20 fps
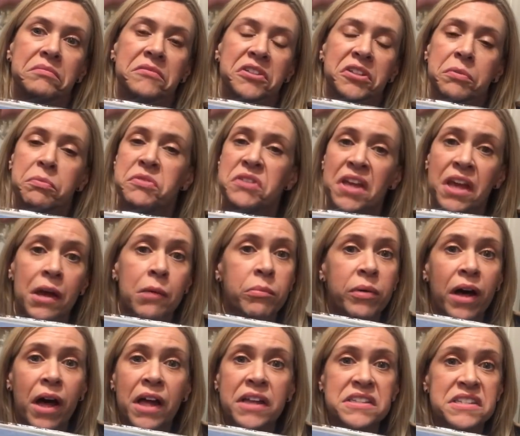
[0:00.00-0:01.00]
some
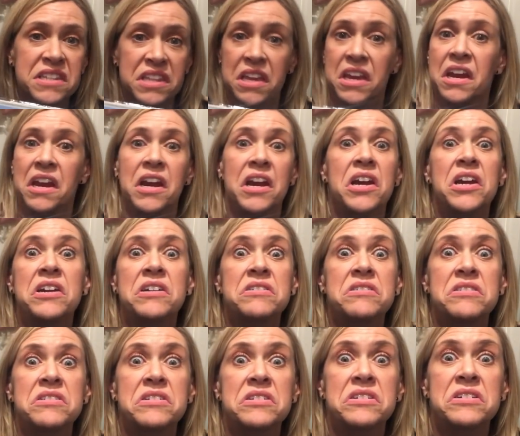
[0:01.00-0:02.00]
tampons there?
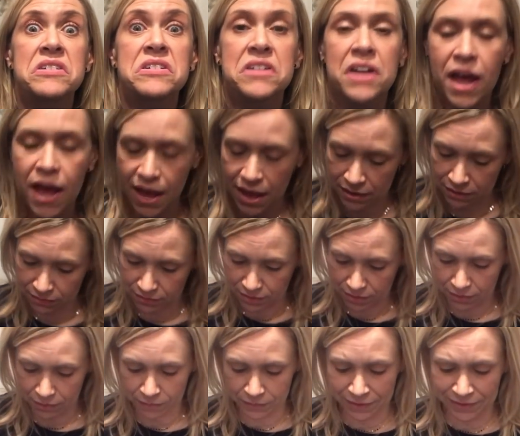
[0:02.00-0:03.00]
I don't
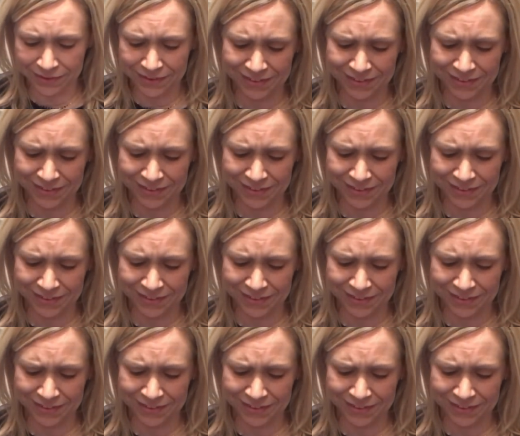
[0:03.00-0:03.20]
know.